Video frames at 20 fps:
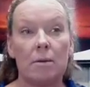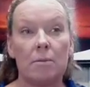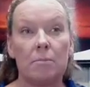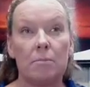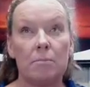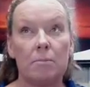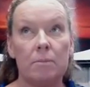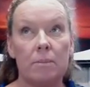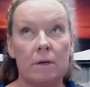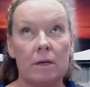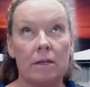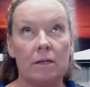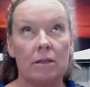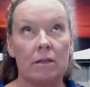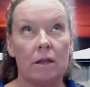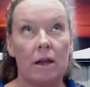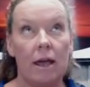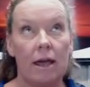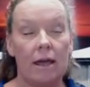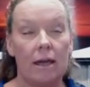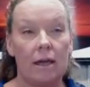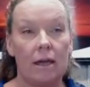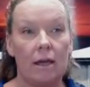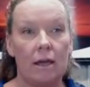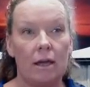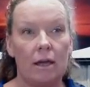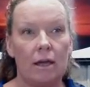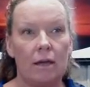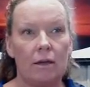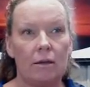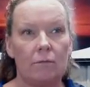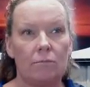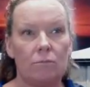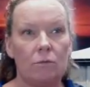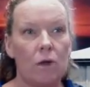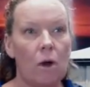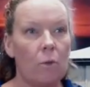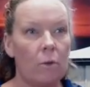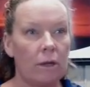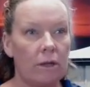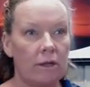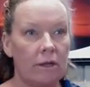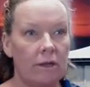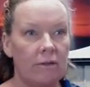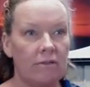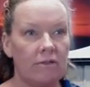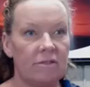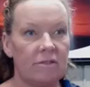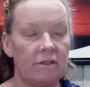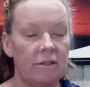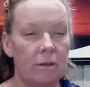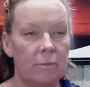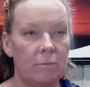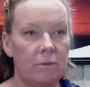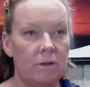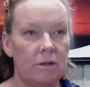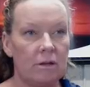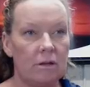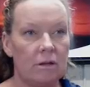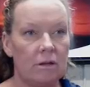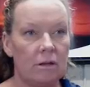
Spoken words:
meat that I knowingly have slipped